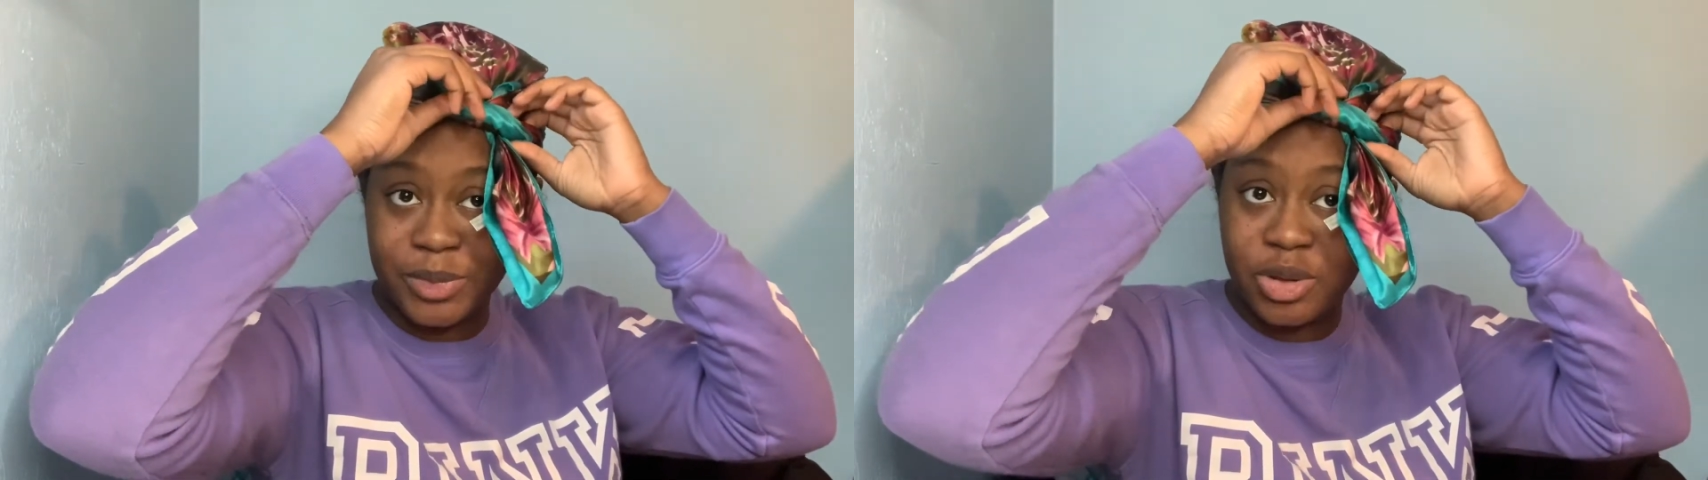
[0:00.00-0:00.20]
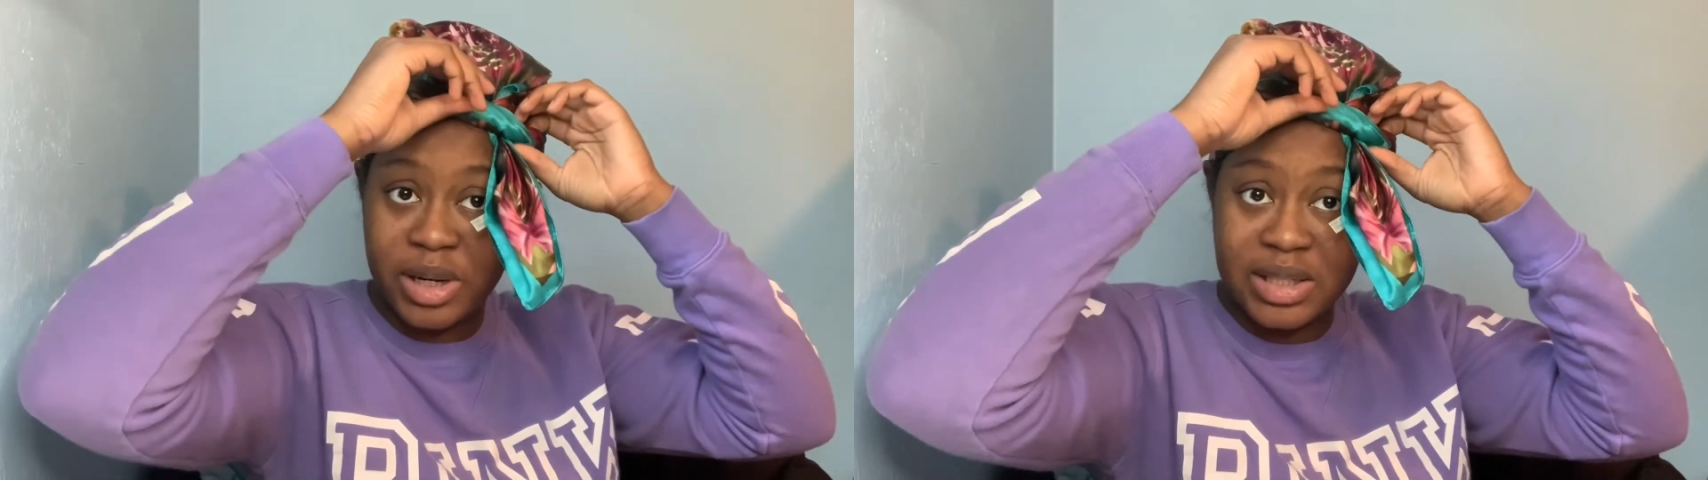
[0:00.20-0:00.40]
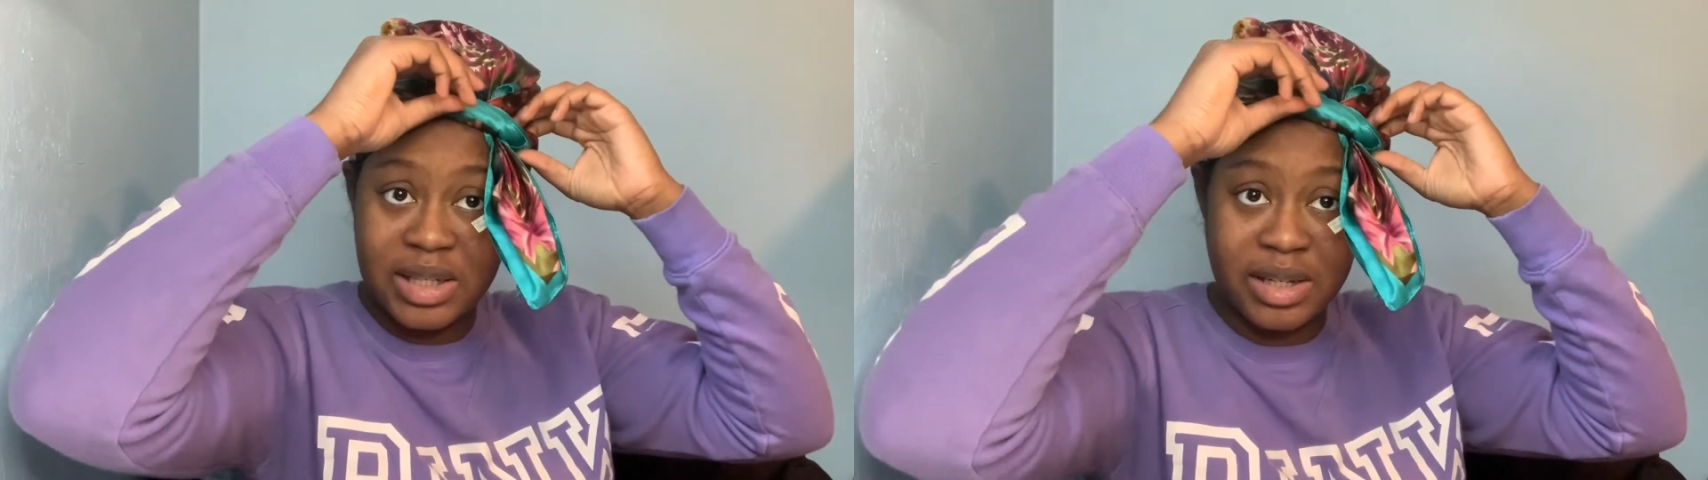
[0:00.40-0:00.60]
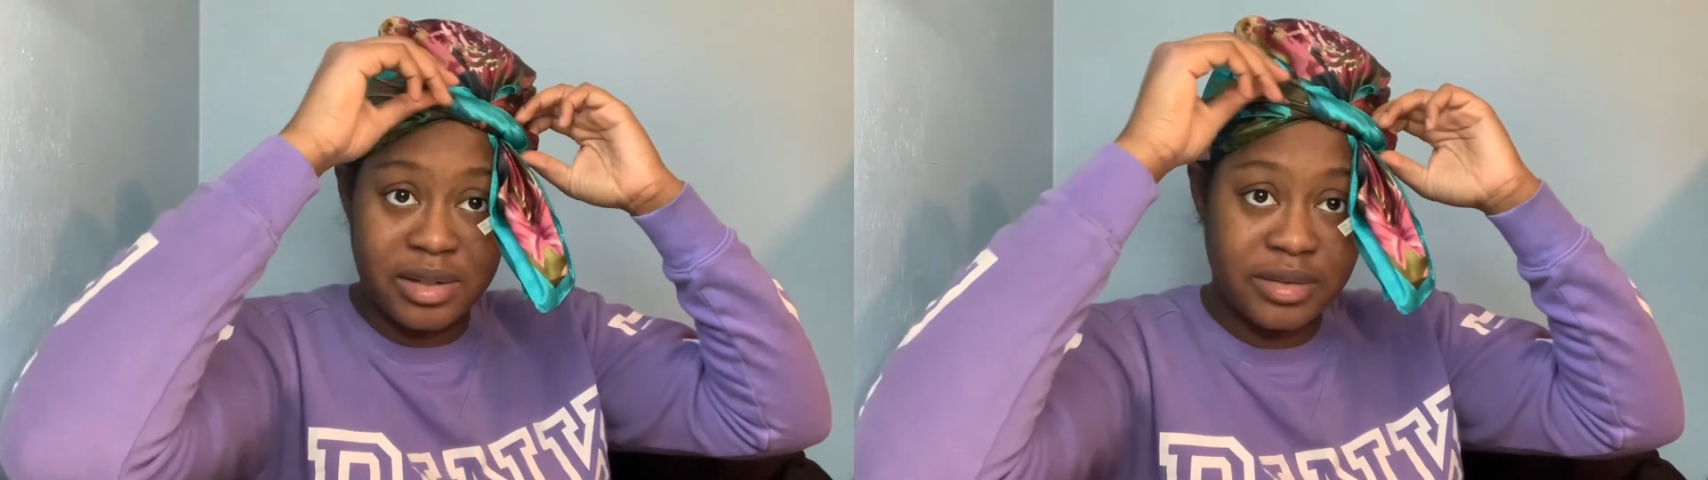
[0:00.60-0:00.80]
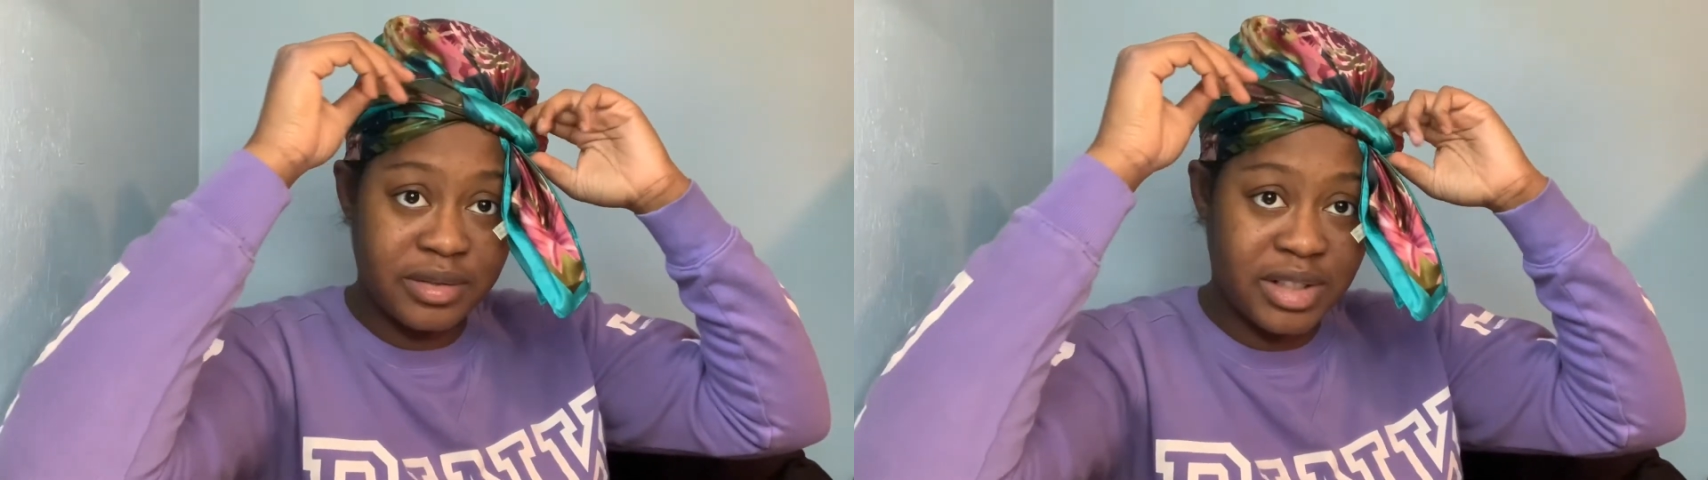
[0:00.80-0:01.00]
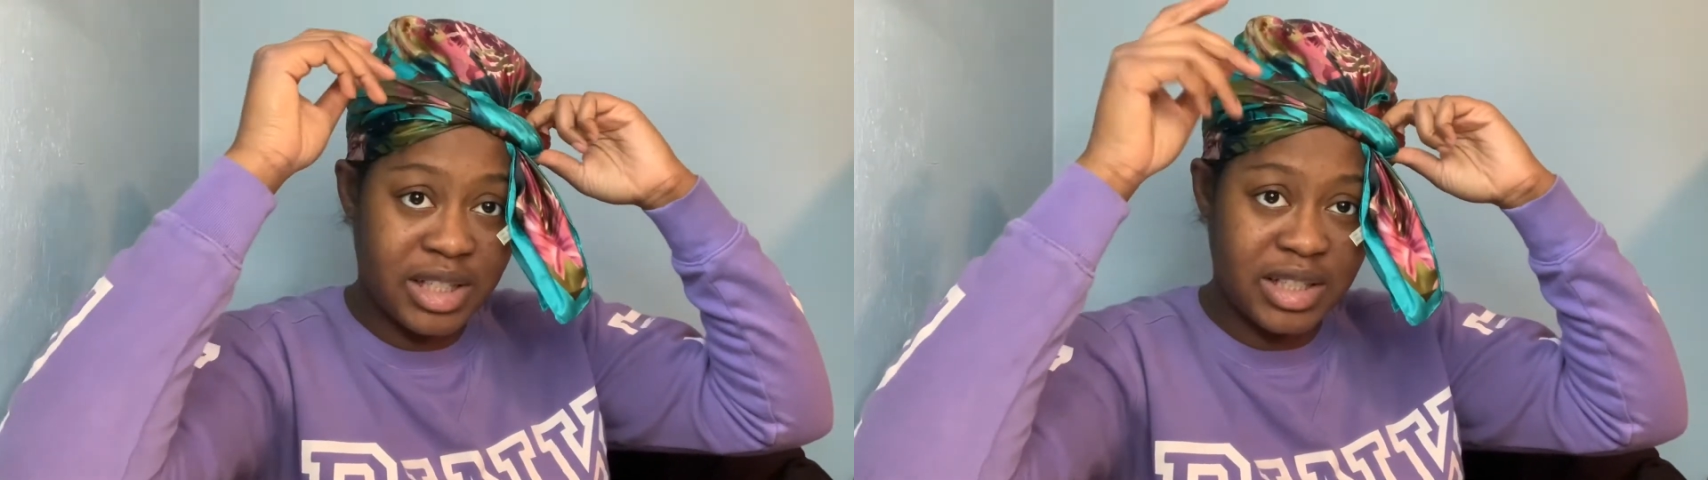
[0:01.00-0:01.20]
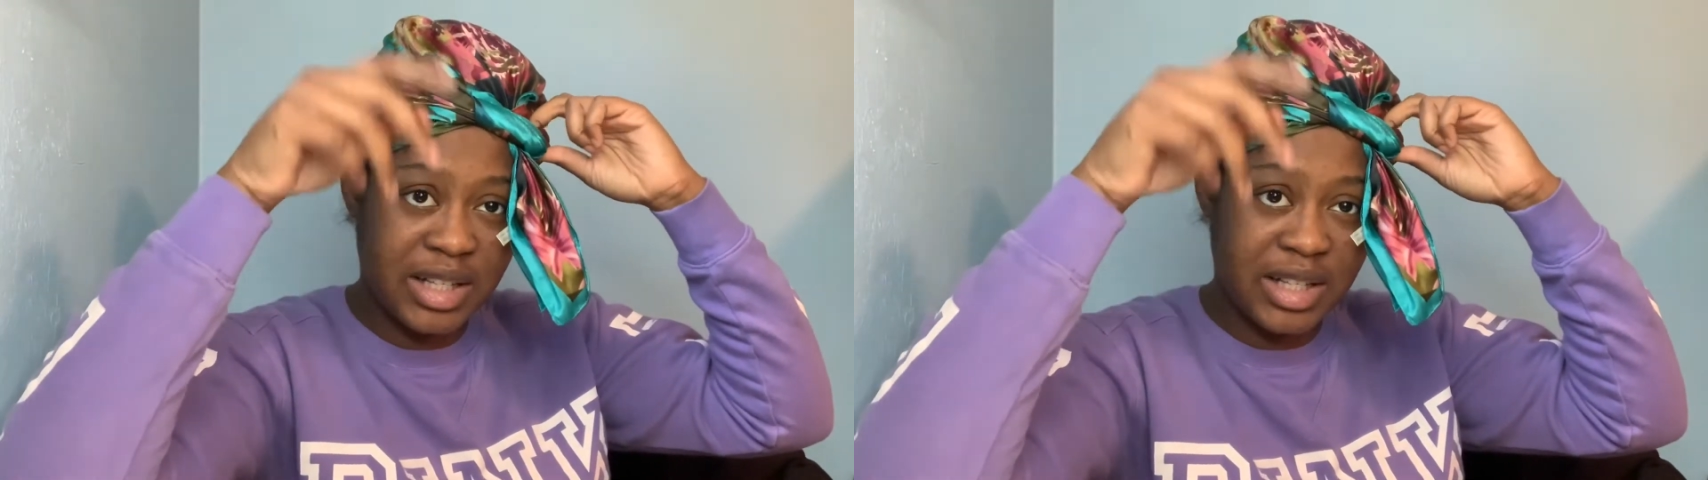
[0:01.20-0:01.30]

days later since